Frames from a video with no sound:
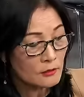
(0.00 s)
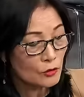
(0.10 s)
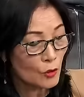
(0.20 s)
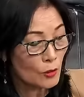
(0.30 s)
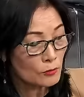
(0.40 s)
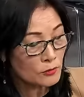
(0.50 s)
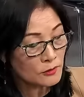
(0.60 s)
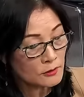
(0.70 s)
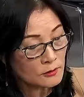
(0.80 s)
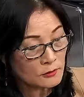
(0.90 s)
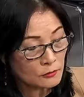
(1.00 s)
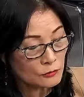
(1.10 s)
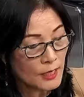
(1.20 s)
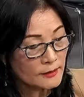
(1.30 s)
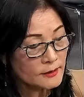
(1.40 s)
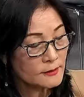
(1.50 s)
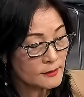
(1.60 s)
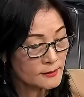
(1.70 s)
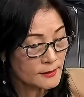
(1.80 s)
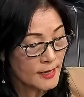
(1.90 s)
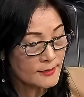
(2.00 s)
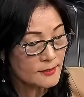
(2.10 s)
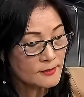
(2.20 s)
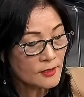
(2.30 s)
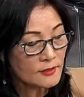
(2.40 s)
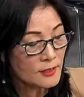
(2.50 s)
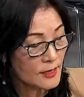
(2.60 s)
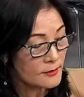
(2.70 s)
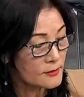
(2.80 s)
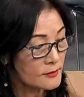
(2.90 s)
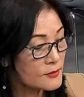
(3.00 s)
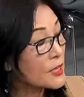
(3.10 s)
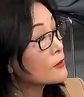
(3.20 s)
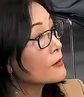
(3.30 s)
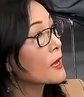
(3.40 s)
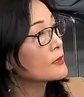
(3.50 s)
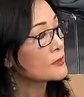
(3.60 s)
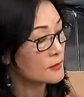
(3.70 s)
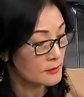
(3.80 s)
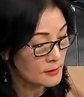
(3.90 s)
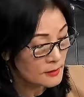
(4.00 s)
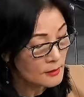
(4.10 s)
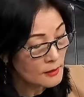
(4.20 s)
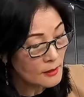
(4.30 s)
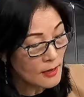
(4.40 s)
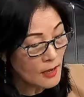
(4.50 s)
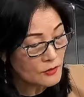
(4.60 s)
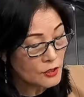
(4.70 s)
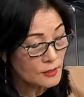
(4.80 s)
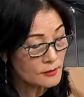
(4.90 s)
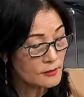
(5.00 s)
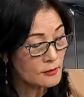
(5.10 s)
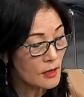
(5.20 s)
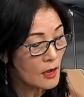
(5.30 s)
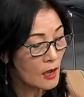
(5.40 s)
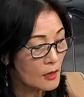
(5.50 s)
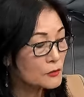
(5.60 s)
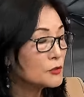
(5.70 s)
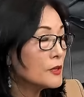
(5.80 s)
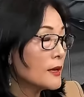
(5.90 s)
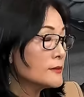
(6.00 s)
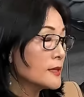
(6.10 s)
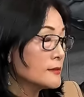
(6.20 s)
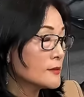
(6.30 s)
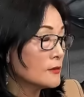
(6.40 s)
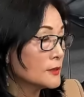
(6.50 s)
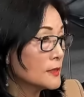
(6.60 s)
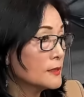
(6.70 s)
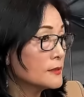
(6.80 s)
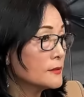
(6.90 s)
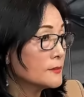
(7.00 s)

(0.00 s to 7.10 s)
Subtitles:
toward the United States, such as satellite launches. How do you assess on this?